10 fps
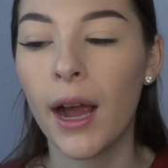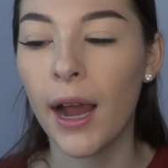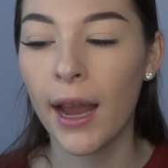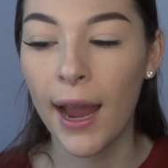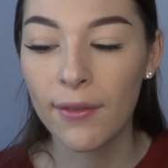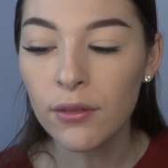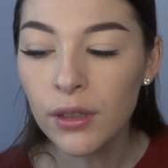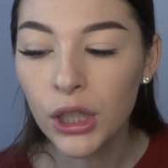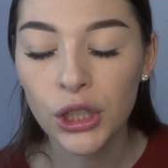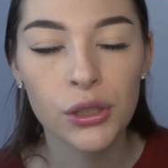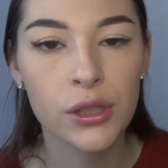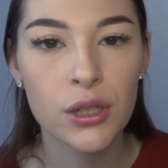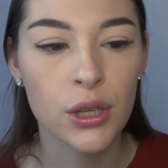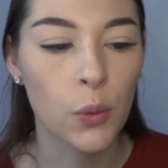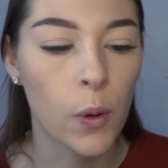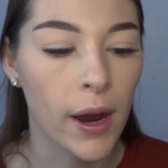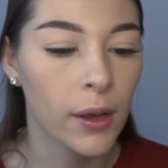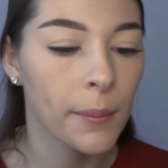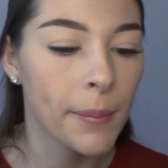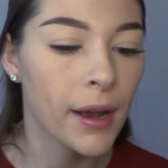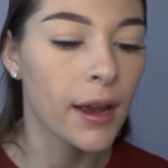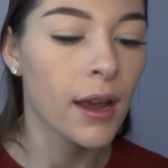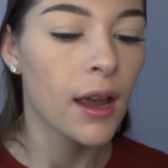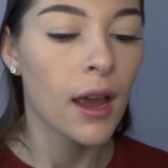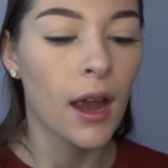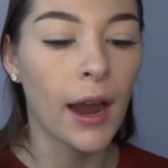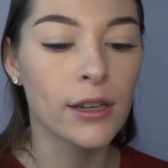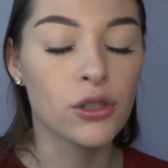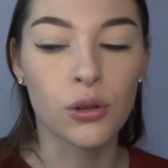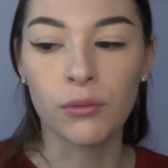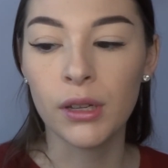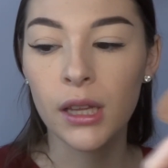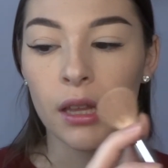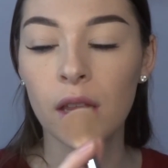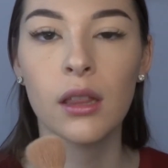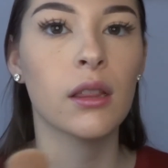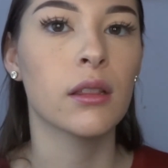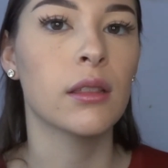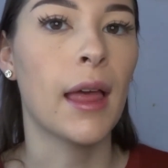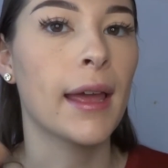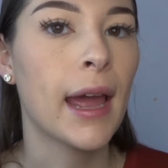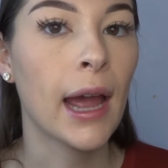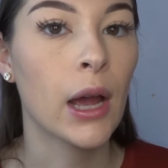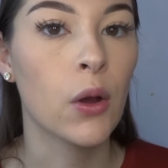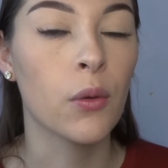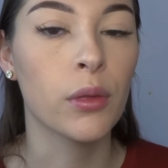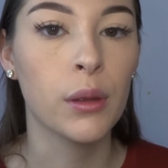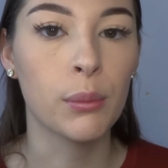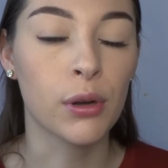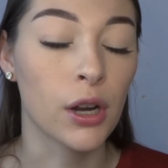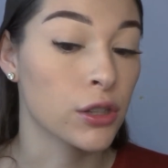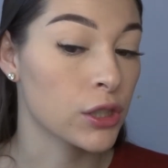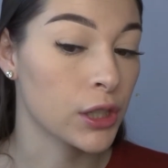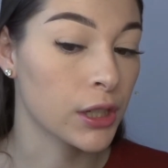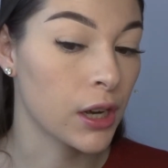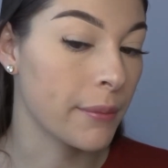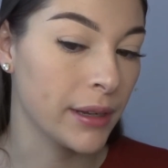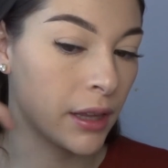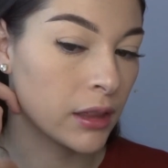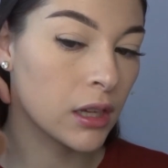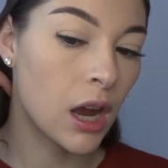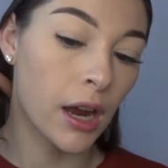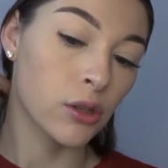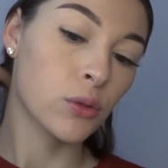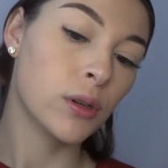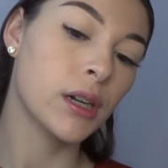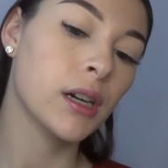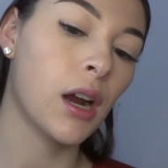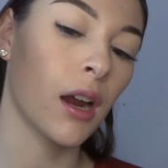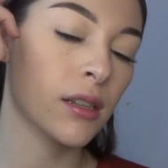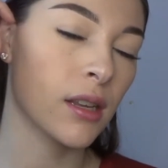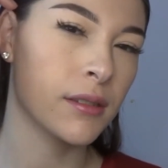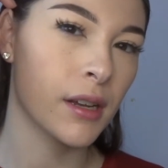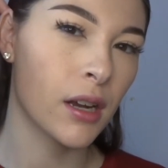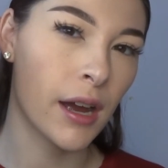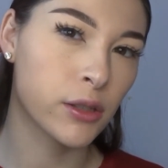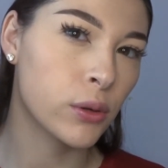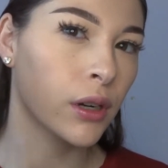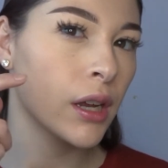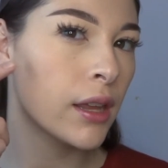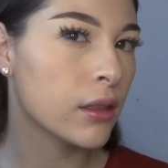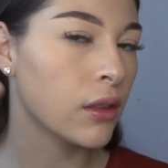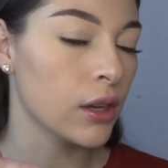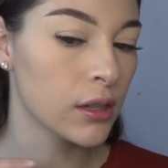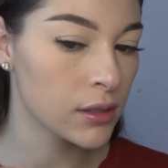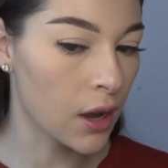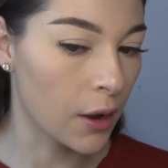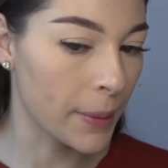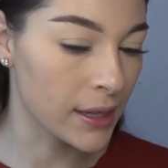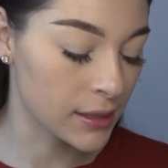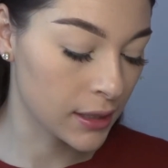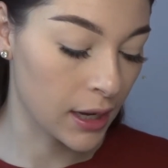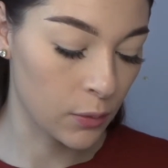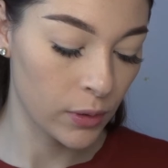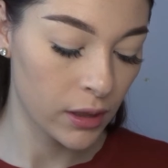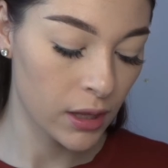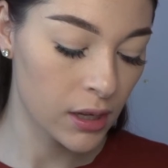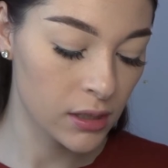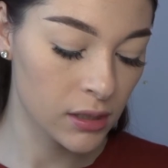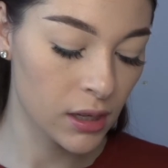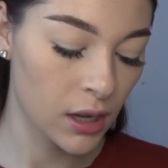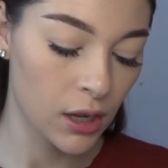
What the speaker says: I haven't really used this in a while, but I don't really like how the bronzer, like the contour, Anastasia contour kit looks on my skin with this.